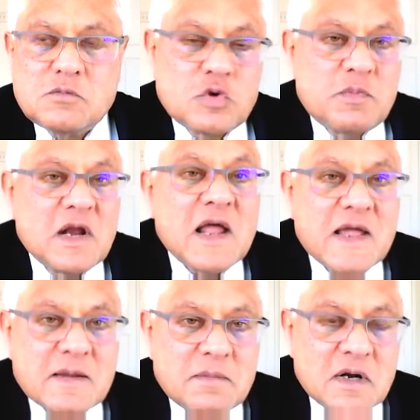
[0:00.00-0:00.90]
could be
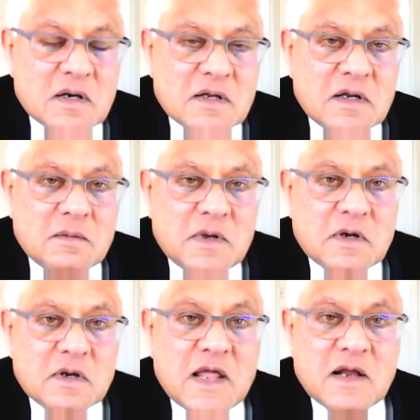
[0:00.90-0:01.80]
liable
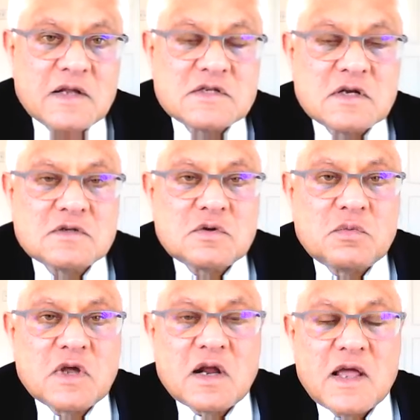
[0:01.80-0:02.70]
in negligence.
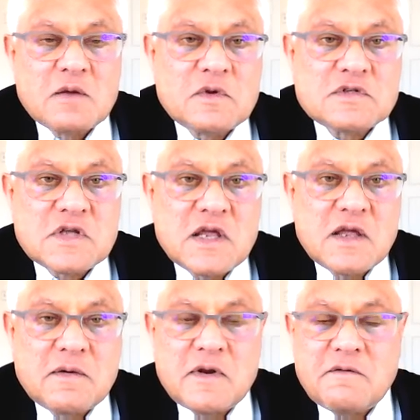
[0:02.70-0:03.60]
So the client will say,
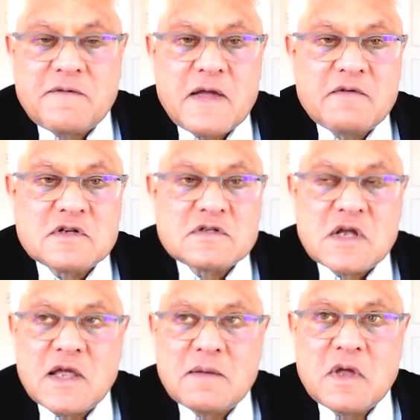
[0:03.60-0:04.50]
in 5 years'
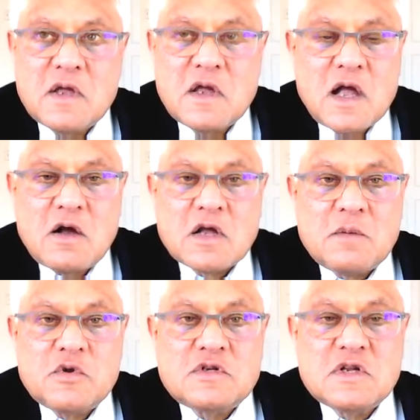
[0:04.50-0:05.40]
time, how
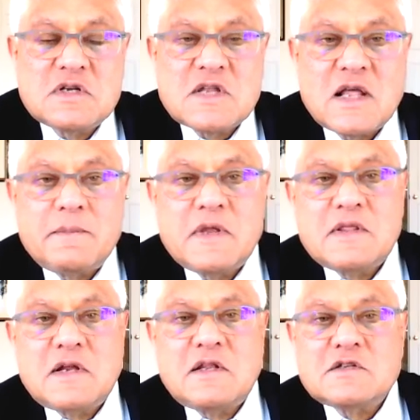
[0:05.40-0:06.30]
come you didn't tell me
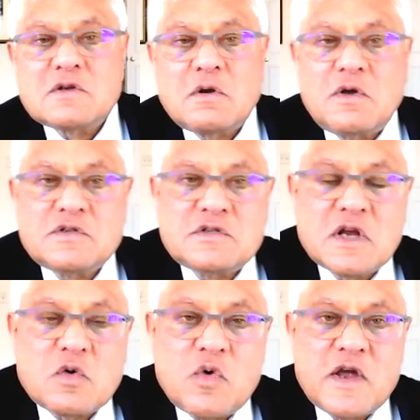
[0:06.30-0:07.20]
that this clause
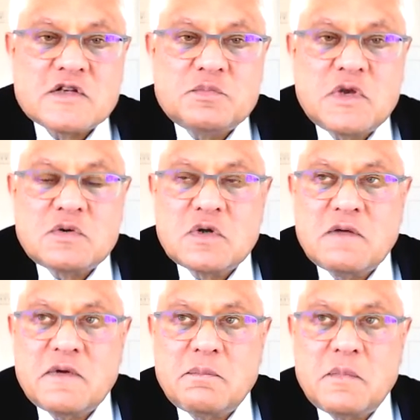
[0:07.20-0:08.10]
requires me to
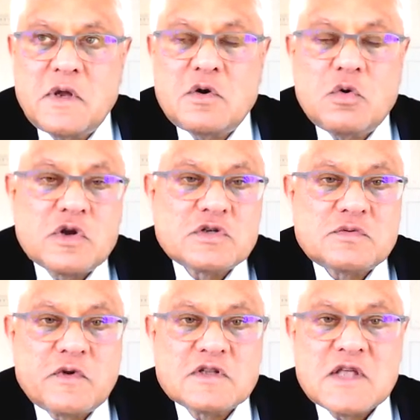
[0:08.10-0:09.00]
give a notice,
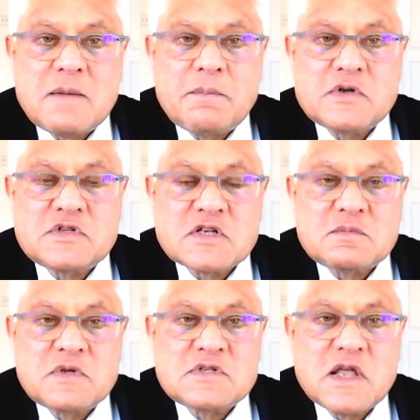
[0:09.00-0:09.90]
for example,
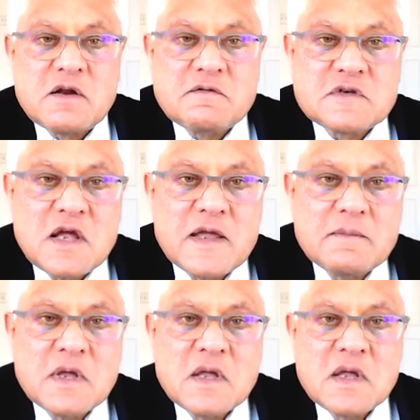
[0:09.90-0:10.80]
6 months ahead of
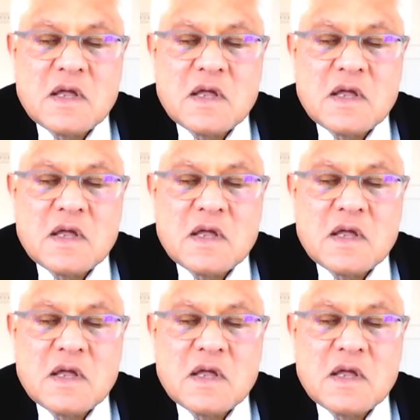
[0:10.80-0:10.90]
time?